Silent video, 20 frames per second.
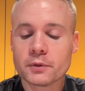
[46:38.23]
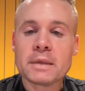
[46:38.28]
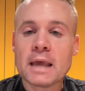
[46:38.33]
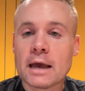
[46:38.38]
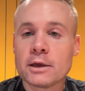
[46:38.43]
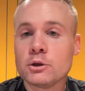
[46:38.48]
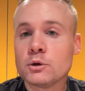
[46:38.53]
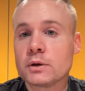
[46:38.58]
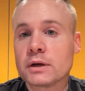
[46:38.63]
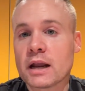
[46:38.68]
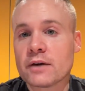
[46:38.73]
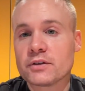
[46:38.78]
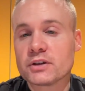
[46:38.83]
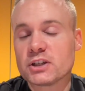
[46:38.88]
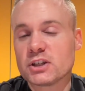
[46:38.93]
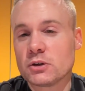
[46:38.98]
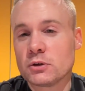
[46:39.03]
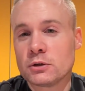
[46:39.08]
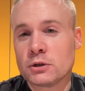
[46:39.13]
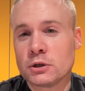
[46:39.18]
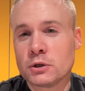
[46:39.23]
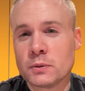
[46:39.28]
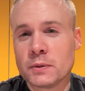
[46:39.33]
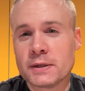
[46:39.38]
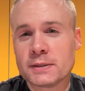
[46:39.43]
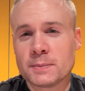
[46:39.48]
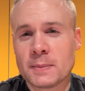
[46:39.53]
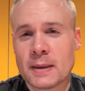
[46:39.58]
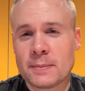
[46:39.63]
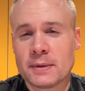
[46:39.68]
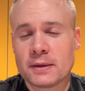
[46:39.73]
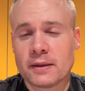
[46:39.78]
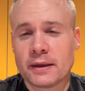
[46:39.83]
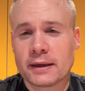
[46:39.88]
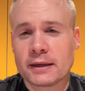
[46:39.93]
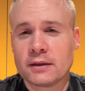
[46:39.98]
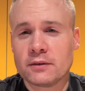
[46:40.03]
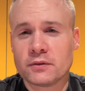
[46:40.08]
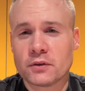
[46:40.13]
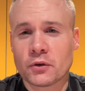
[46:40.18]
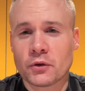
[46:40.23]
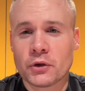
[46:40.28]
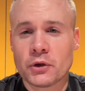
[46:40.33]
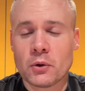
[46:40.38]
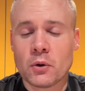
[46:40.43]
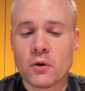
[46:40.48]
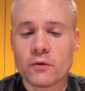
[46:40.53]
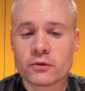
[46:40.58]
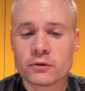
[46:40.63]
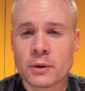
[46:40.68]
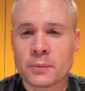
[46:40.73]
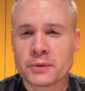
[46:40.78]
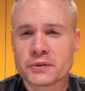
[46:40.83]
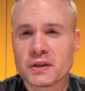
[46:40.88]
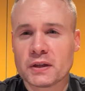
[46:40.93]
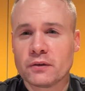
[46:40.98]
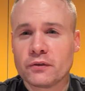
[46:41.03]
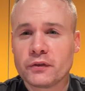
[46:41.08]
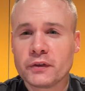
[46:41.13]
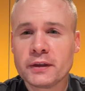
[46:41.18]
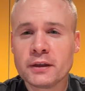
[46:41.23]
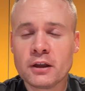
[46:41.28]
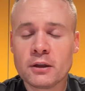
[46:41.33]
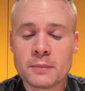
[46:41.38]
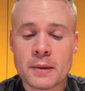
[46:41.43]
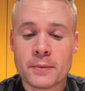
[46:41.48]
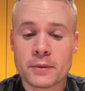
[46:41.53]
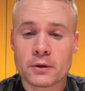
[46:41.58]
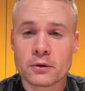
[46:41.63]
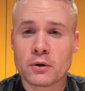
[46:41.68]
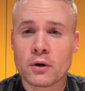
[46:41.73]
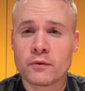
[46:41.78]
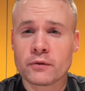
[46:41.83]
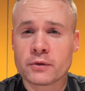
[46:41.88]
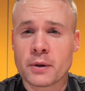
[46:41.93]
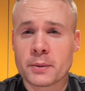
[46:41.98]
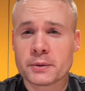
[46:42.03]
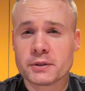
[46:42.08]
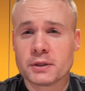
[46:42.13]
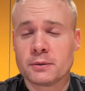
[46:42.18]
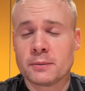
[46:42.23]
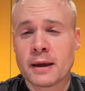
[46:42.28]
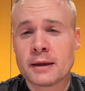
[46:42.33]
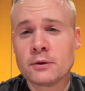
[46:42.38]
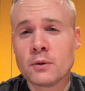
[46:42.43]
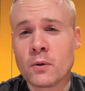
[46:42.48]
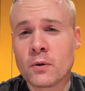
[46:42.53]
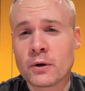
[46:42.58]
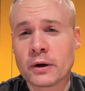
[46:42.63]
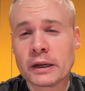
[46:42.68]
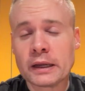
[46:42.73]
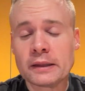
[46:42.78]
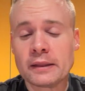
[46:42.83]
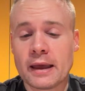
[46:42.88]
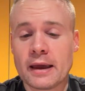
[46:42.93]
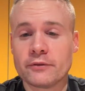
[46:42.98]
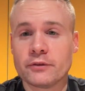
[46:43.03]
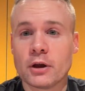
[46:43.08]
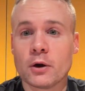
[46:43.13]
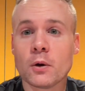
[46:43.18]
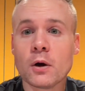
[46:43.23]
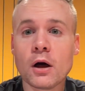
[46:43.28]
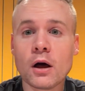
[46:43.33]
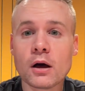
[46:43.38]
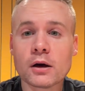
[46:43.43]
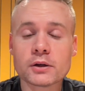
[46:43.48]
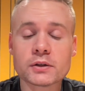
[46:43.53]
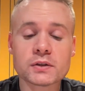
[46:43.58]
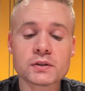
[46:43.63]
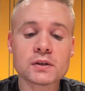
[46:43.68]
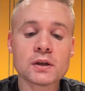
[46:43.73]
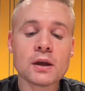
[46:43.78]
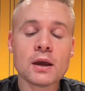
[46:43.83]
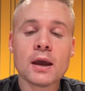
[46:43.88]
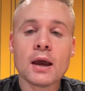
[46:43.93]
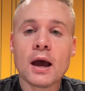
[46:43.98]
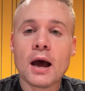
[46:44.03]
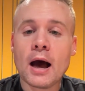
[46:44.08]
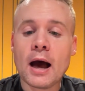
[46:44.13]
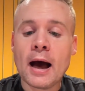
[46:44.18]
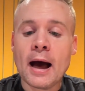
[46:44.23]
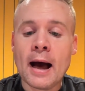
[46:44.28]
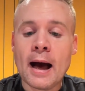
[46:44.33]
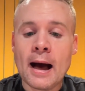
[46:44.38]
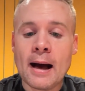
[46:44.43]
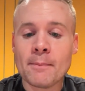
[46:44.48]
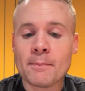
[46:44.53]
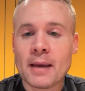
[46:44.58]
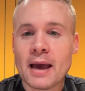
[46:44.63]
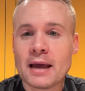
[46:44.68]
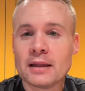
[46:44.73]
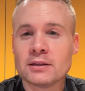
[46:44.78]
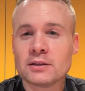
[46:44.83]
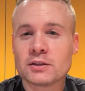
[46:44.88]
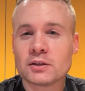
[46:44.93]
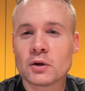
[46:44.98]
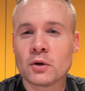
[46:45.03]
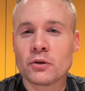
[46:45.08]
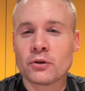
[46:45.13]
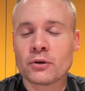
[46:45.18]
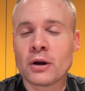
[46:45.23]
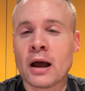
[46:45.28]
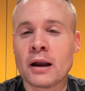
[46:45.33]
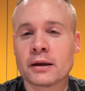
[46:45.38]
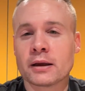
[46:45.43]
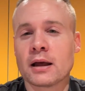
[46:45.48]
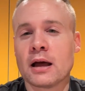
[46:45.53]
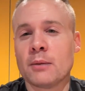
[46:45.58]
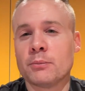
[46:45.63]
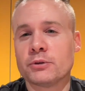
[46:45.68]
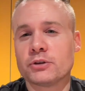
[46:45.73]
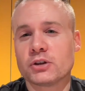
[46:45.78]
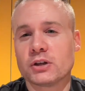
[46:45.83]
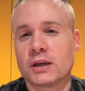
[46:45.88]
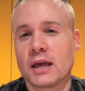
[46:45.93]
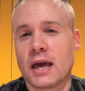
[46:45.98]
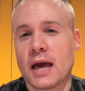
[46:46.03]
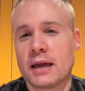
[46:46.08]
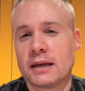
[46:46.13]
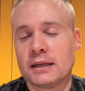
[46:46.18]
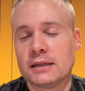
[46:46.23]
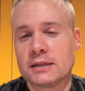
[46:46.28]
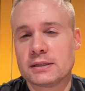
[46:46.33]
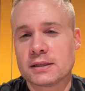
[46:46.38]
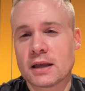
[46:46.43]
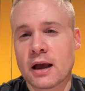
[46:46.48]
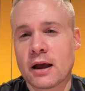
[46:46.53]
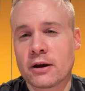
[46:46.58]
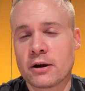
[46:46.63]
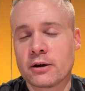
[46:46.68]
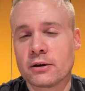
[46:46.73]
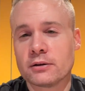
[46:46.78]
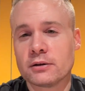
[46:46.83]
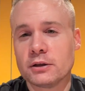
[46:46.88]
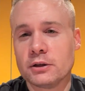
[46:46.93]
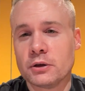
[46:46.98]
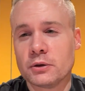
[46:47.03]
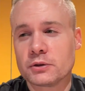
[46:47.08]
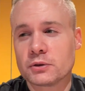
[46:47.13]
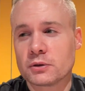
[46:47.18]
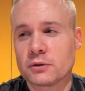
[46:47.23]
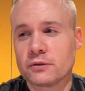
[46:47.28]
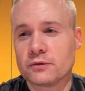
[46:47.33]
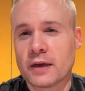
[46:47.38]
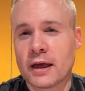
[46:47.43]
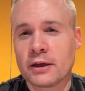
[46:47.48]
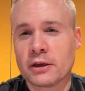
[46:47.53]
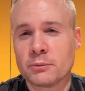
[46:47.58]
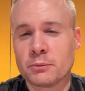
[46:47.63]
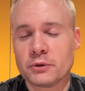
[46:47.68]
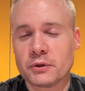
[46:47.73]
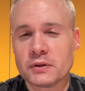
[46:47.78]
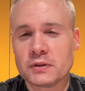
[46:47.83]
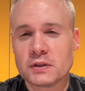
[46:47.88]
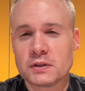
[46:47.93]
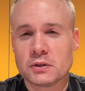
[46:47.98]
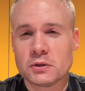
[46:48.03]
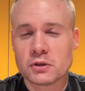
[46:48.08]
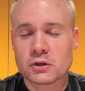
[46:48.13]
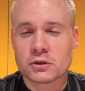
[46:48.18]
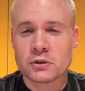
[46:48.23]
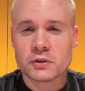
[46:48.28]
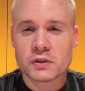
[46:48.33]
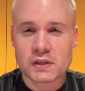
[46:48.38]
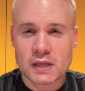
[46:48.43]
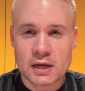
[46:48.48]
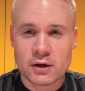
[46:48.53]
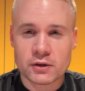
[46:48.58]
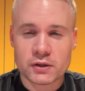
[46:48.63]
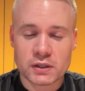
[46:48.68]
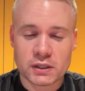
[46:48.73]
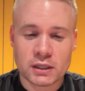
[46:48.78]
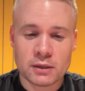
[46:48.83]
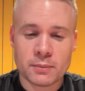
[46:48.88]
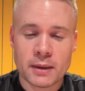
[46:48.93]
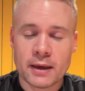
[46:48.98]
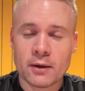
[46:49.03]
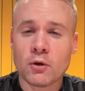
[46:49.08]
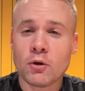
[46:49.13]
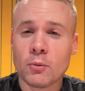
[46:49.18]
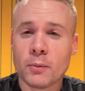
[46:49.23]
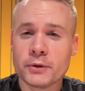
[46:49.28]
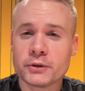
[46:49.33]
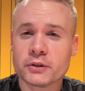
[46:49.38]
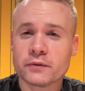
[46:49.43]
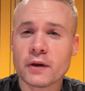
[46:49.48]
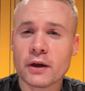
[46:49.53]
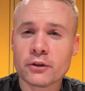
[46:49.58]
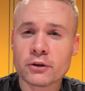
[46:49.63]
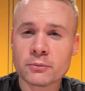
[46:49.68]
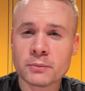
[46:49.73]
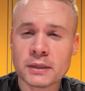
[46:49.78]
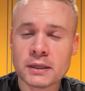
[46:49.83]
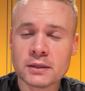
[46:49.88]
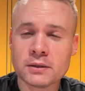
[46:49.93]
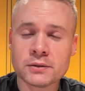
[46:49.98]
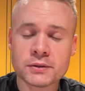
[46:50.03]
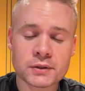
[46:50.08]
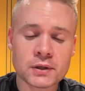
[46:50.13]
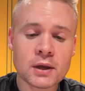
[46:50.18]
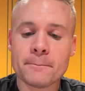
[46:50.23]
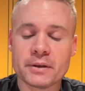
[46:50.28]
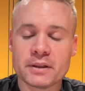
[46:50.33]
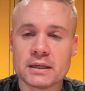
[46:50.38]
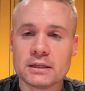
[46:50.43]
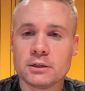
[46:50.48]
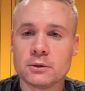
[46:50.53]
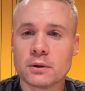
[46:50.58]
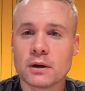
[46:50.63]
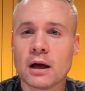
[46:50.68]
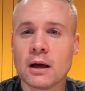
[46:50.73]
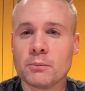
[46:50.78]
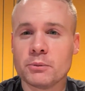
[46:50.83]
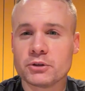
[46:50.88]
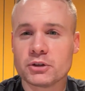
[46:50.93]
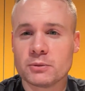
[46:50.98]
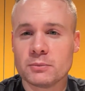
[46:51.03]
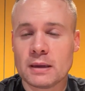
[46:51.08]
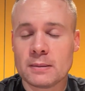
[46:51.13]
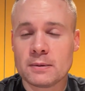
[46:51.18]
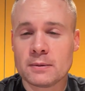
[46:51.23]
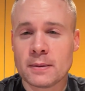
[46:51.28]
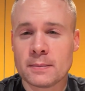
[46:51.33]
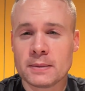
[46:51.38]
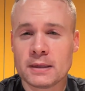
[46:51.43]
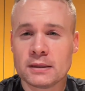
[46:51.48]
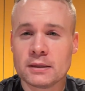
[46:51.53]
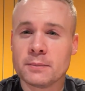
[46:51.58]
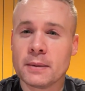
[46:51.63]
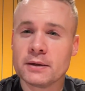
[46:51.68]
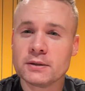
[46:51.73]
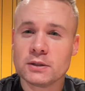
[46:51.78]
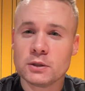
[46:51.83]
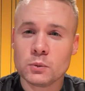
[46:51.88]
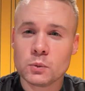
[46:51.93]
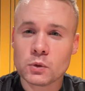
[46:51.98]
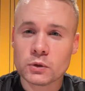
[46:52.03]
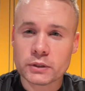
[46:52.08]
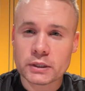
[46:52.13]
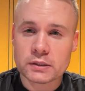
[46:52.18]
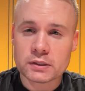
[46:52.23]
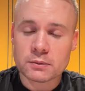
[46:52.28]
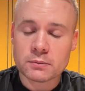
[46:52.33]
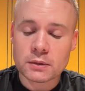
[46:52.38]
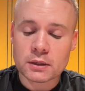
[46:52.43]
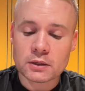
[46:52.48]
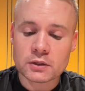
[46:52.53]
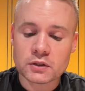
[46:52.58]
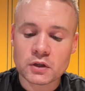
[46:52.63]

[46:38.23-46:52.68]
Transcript: Yeah, you could have a student who is maybe like in a very overrepresented field, maybe they're an overrepresented minority, they have no hooks, and so they're not accomplishing any desired, sort of valuable institutional scarcity by a whole bunch of other means, but they do accomplish it maybe by being the best in the world at something.